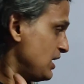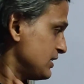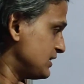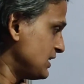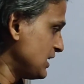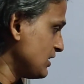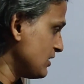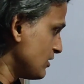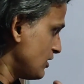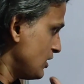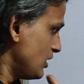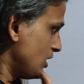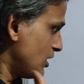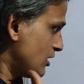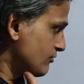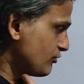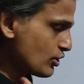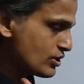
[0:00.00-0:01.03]
Then,
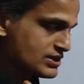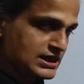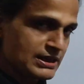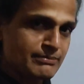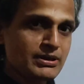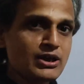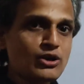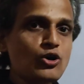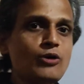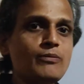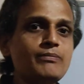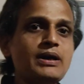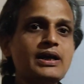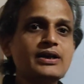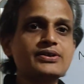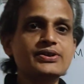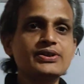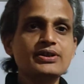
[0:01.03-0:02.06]
for
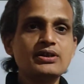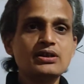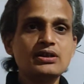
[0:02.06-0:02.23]
semi-compact,